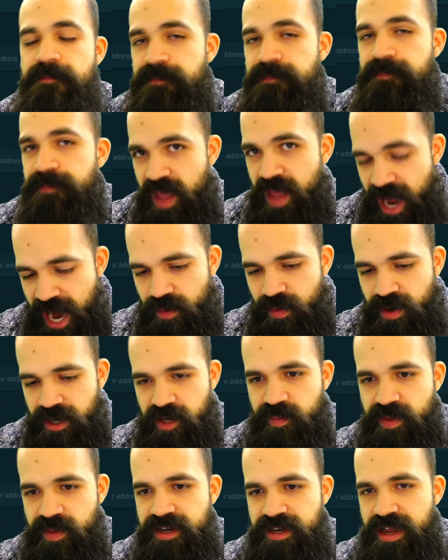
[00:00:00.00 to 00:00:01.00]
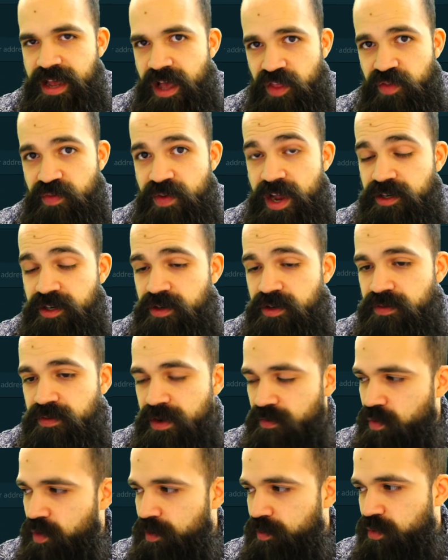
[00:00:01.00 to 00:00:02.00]
I recommend a health factor of,
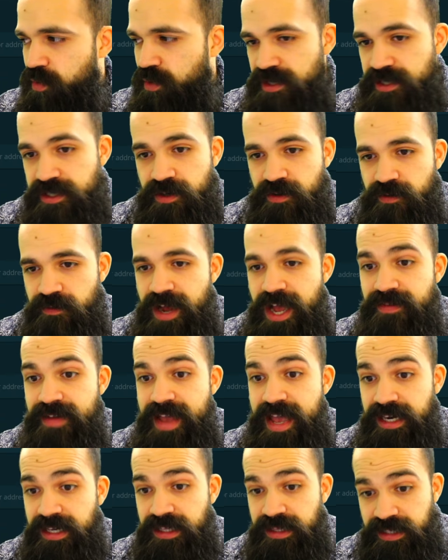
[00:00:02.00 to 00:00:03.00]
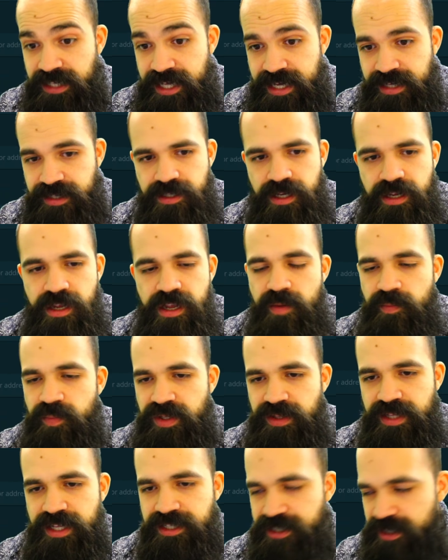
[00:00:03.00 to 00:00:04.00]
of 1.05 at least,
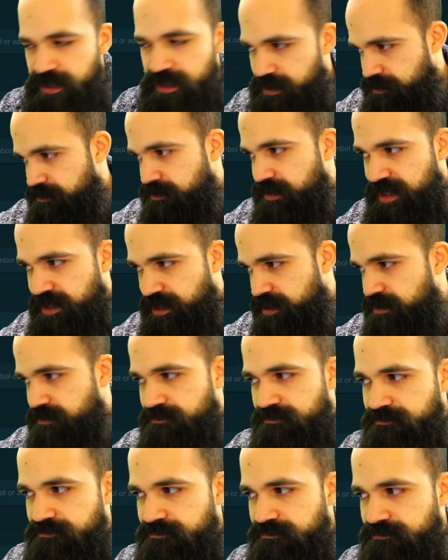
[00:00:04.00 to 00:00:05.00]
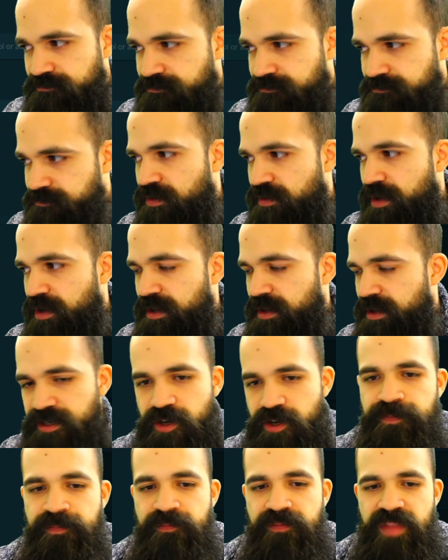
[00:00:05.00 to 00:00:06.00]
but let's just let's just dive right in. So
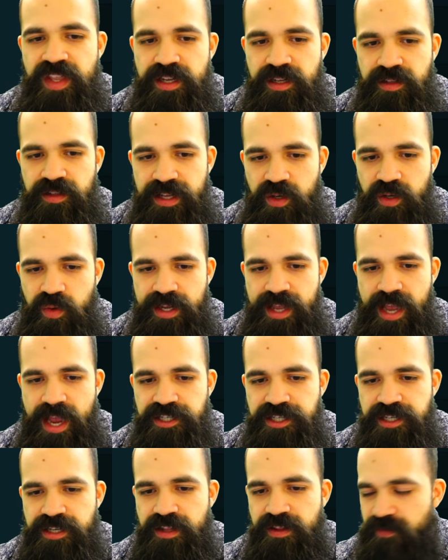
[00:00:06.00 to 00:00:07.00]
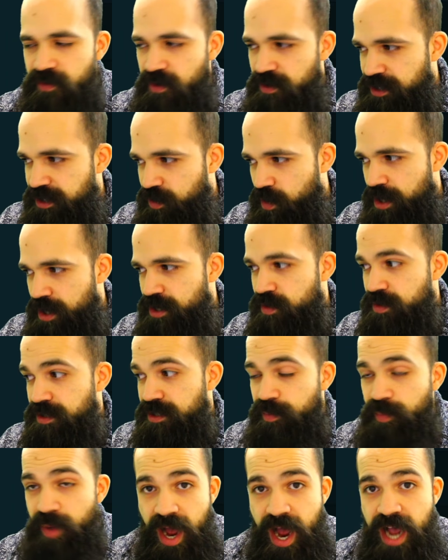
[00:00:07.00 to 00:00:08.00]
you click quick action and the first thing you want to do is
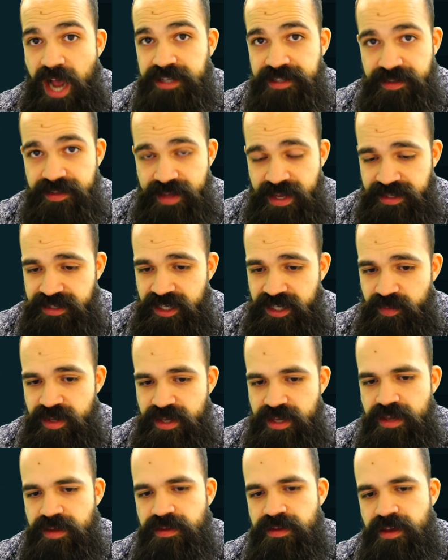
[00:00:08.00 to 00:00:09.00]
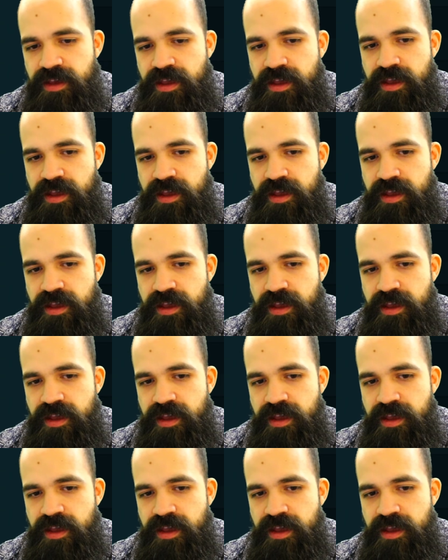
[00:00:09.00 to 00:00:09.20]
deposit that CBETH.